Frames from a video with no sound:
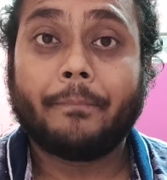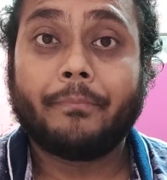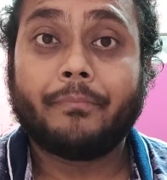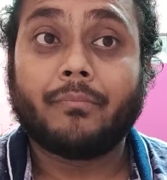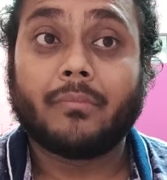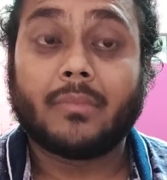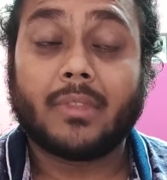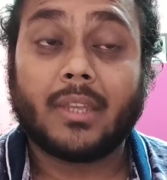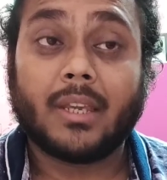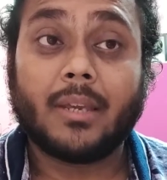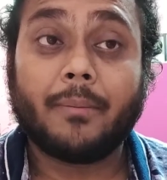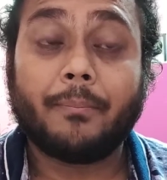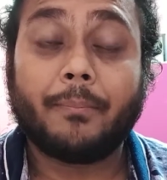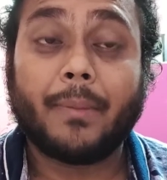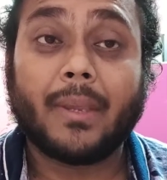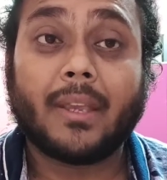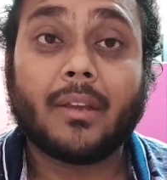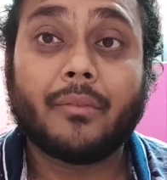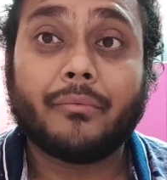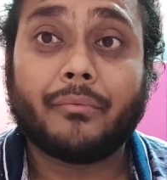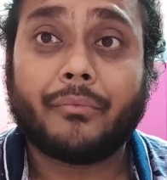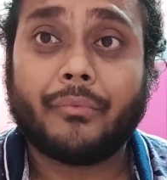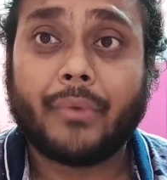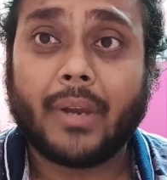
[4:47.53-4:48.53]
They
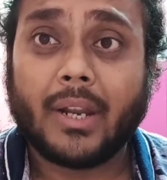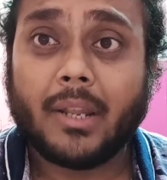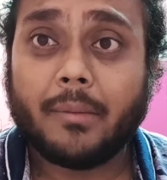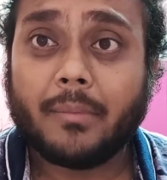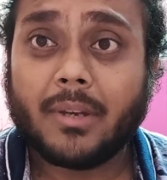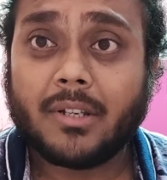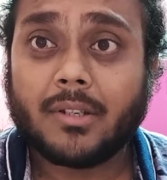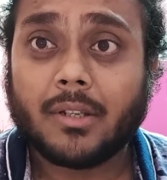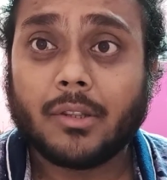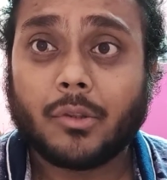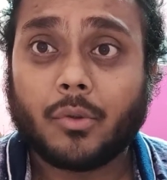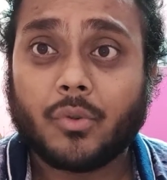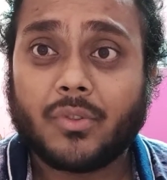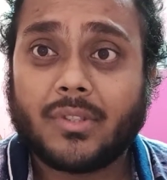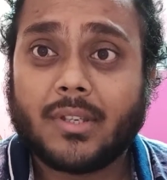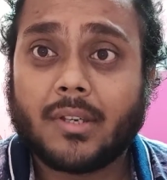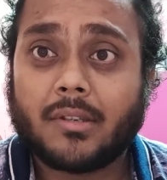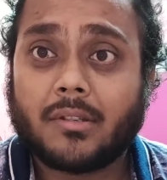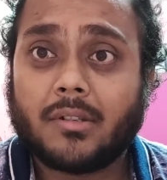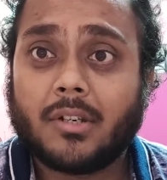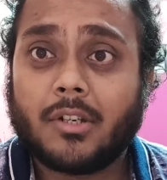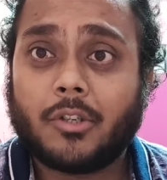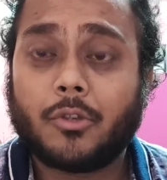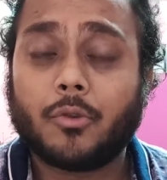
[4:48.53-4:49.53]
become very much
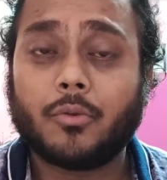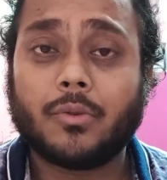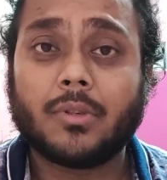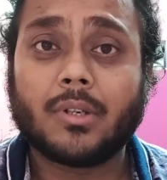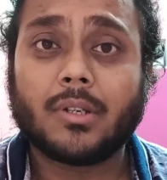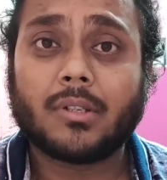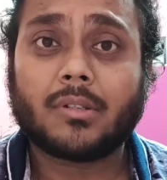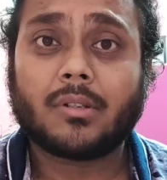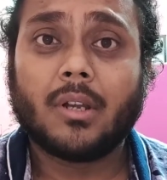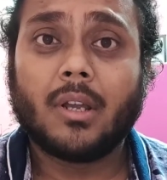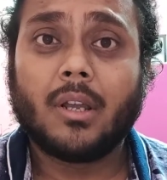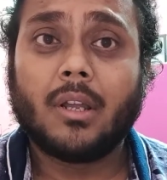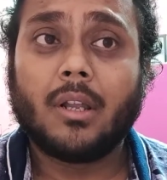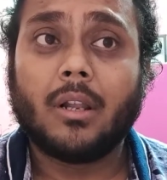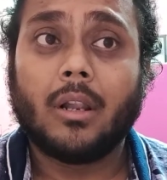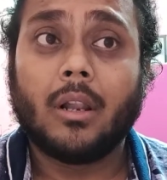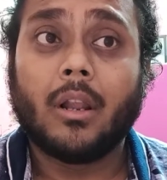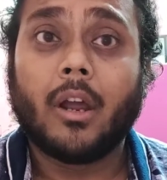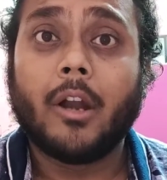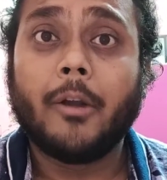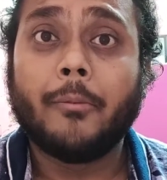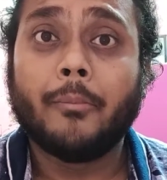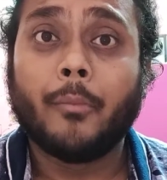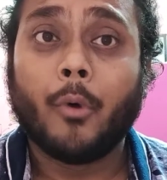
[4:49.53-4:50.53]
enthusiastic to just
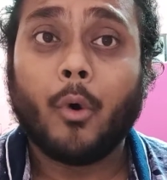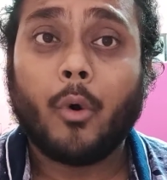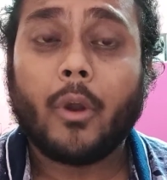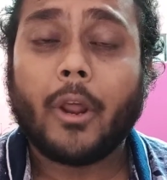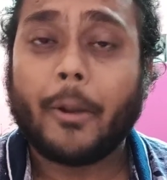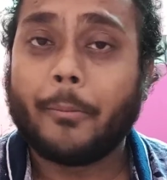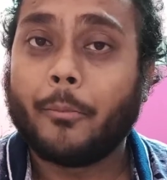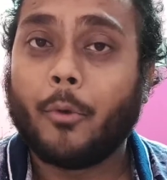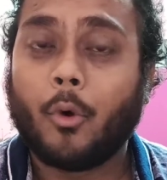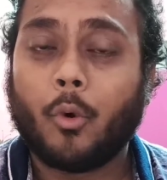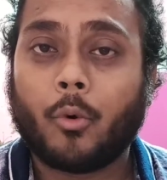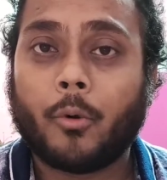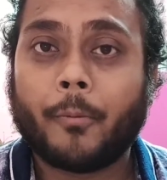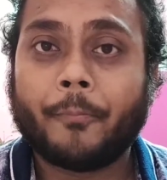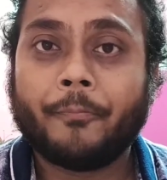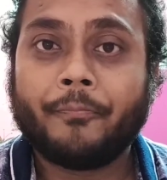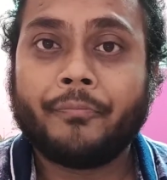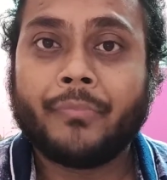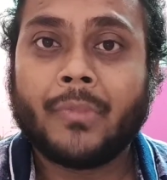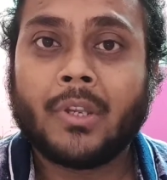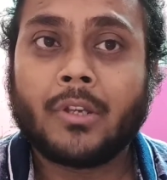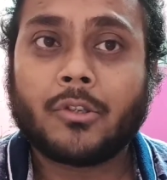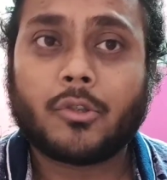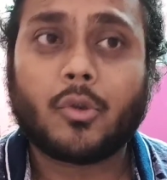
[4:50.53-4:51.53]
learn more and more.
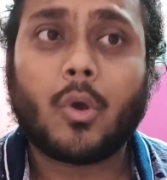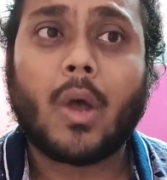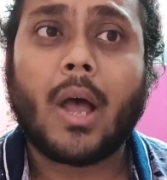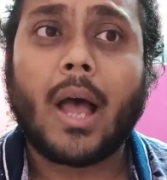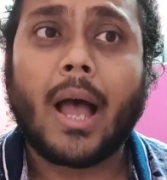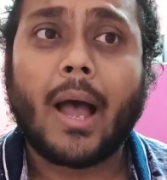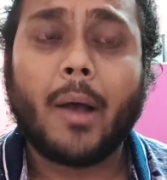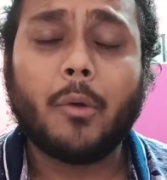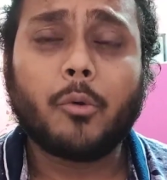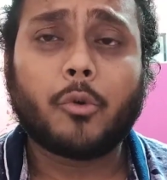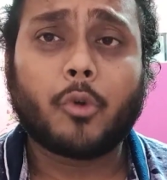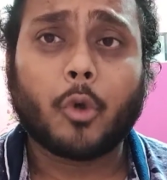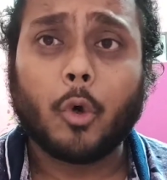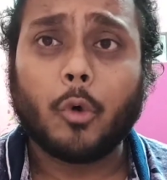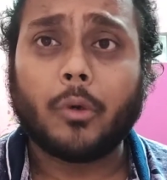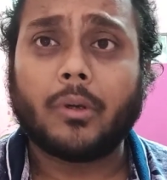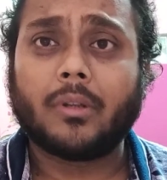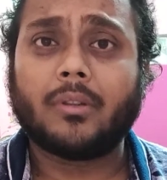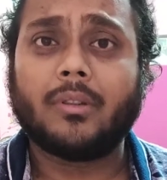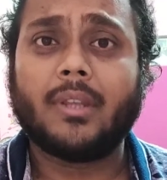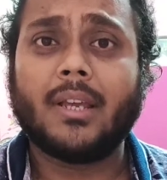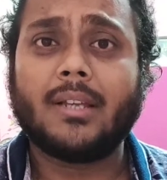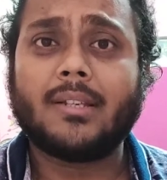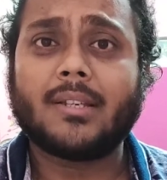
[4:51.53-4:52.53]
So how
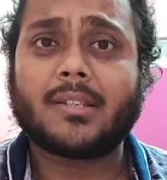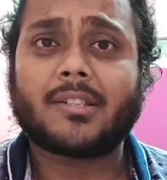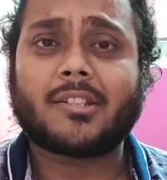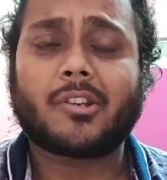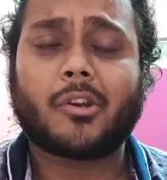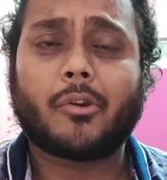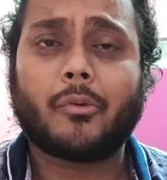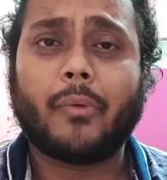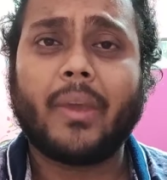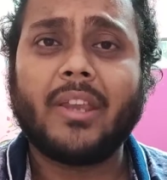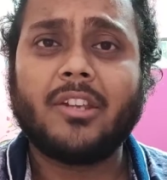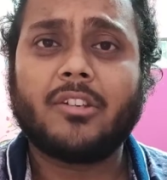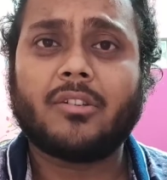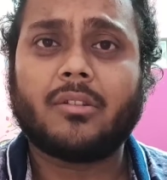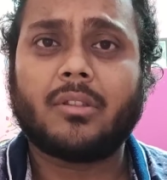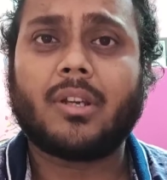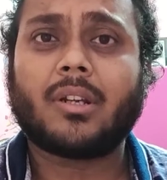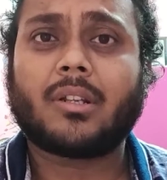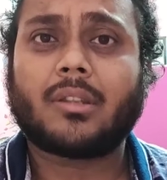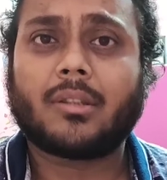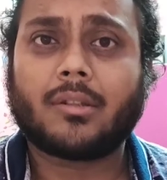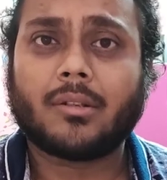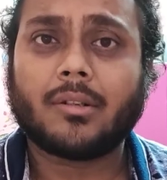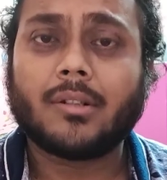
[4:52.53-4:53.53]
could they just quench
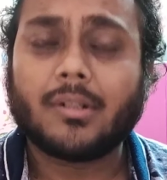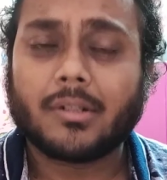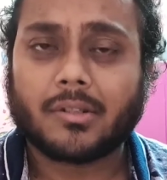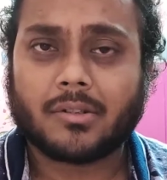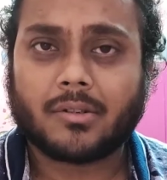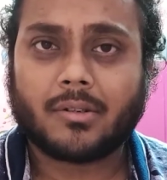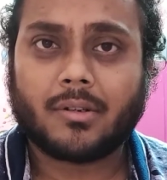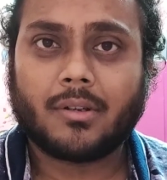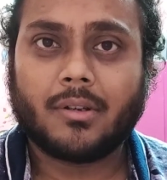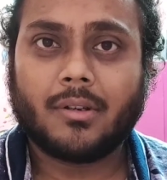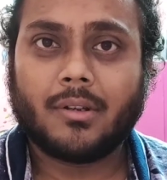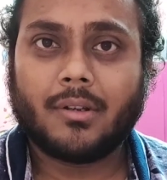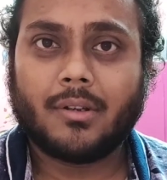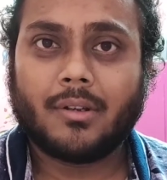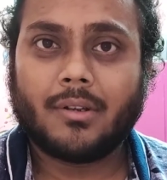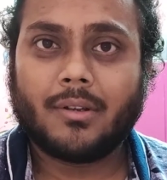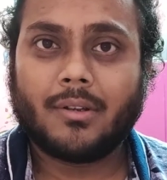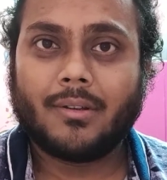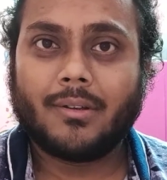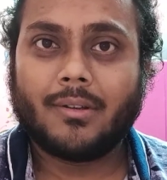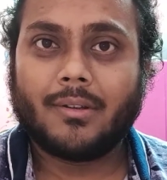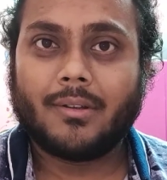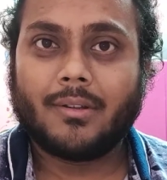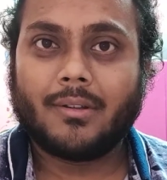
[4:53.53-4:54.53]
their thirst?
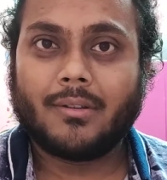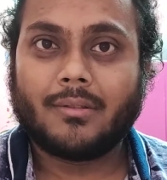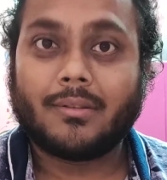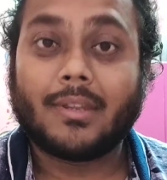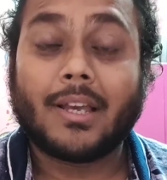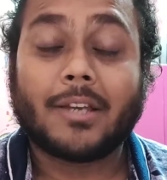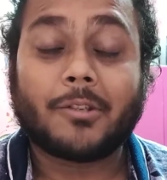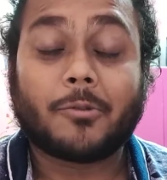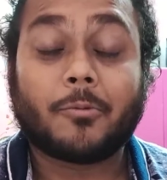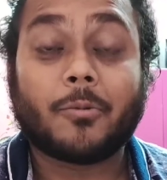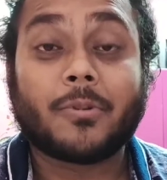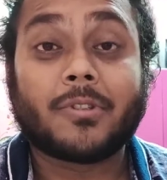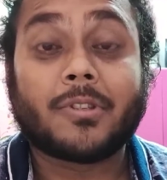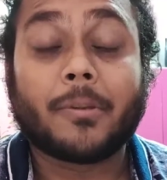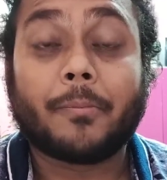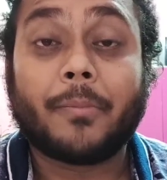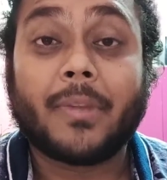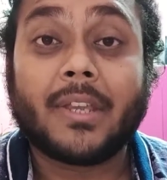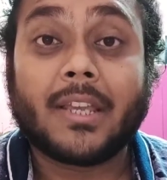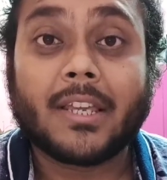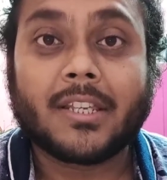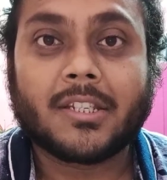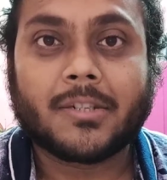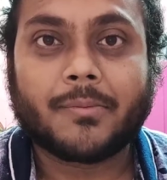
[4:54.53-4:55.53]
That was the
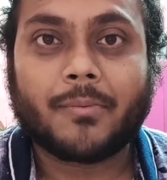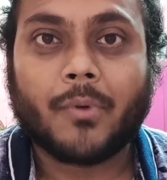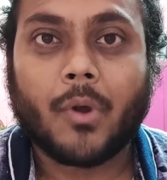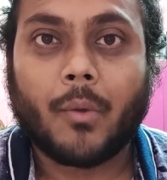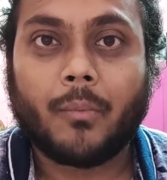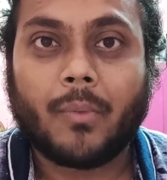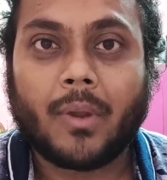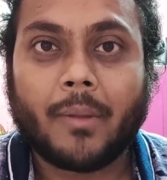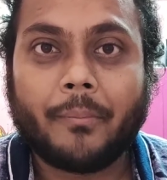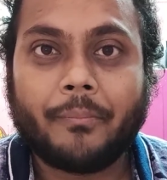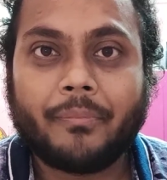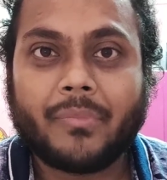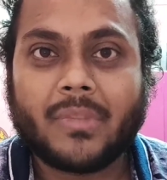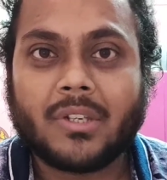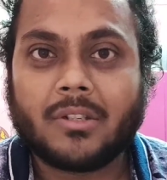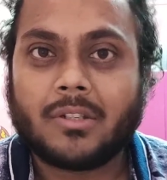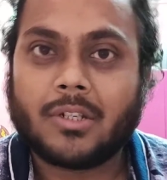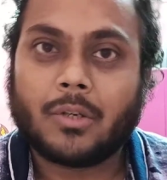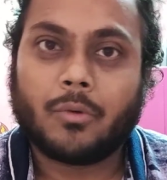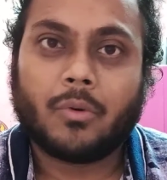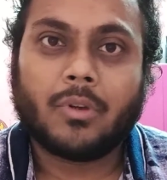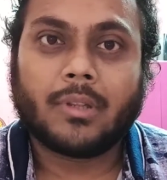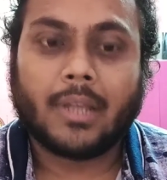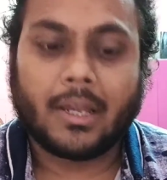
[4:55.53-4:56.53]
biggest problem
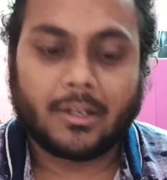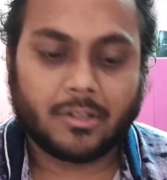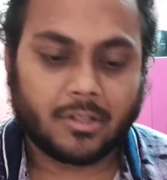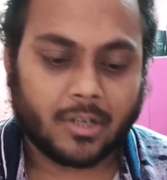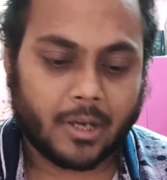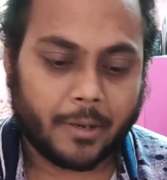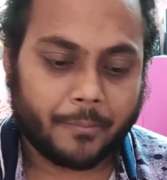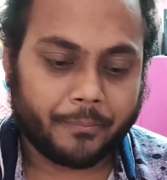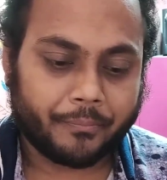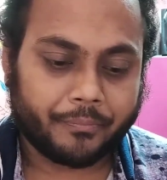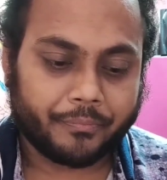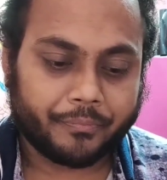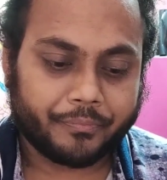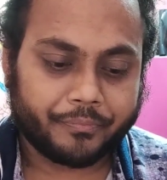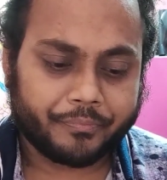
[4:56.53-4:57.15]
during that time.